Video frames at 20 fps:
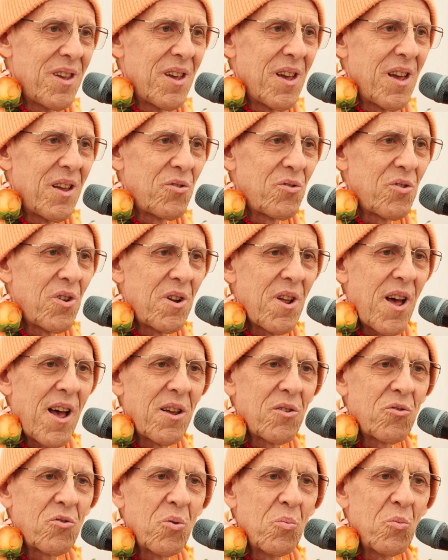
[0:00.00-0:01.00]

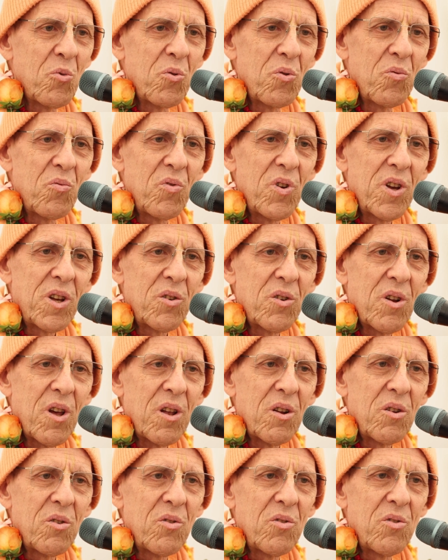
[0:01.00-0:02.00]
Sada samud
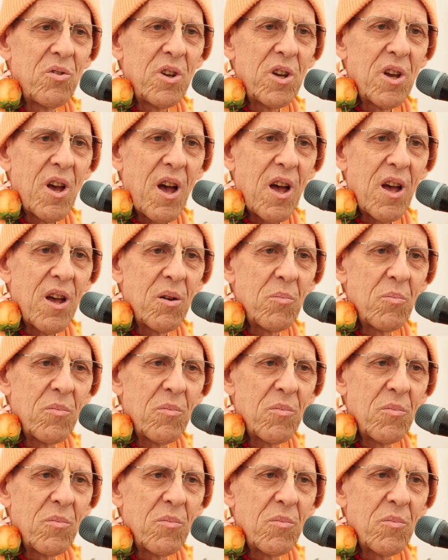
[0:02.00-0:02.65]
vigna tiya.